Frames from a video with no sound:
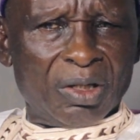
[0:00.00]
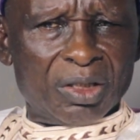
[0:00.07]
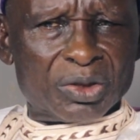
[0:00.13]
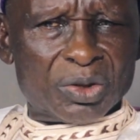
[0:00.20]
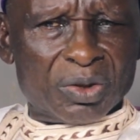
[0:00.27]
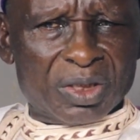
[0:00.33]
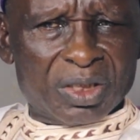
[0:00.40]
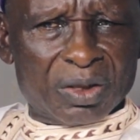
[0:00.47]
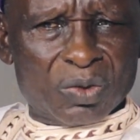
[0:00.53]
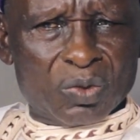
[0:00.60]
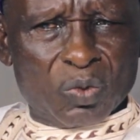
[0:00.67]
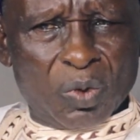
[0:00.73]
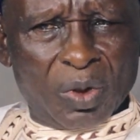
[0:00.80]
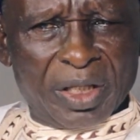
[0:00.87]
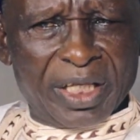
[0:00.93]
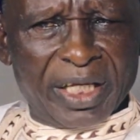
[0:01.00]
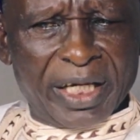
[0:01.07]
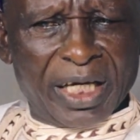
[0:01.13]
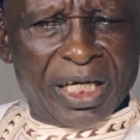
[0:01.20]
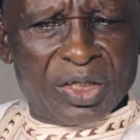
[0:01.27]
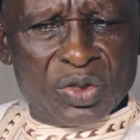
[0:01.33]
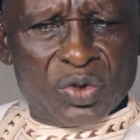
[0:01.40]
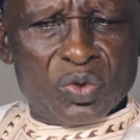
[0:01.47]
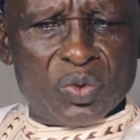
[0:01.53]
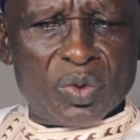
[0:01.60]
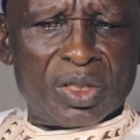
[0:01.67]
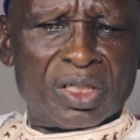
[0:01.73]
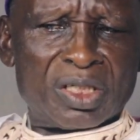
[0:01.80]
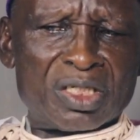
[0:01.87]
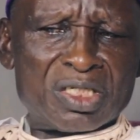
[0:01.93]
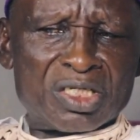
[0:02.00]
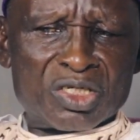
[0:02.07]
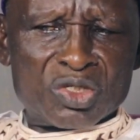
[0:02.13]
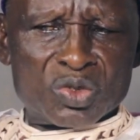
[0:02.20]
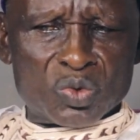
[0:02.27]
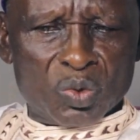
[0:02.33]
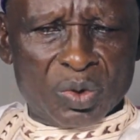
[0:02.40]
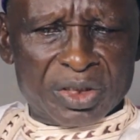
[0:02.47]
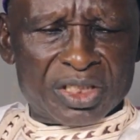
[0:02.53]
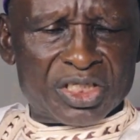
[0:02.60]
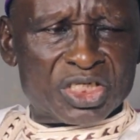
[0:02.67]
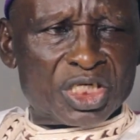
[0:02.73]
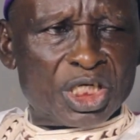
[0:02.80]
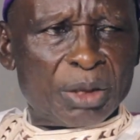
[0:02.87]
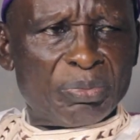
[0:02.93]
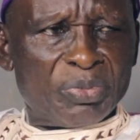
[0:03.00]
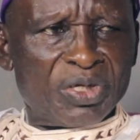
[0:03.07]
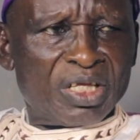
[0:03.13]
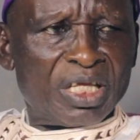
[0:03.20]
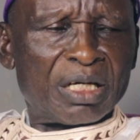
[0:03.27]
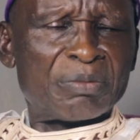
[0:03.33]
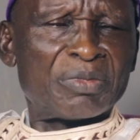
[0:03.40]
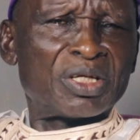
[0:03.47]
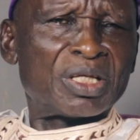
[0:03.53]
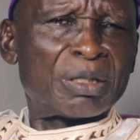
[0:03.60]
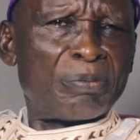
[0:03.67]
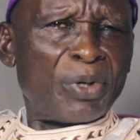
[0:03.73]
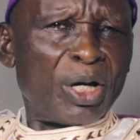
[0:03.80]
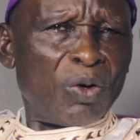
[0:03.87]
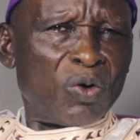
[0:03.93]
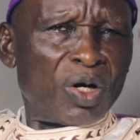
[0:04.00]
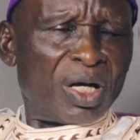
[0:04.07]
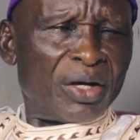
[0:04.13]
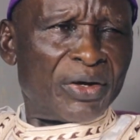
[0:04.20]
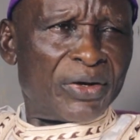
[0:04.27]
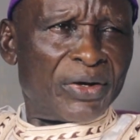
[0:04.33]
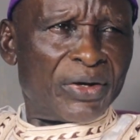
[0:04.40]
And so what they are doing, it is what is keeping them in the power.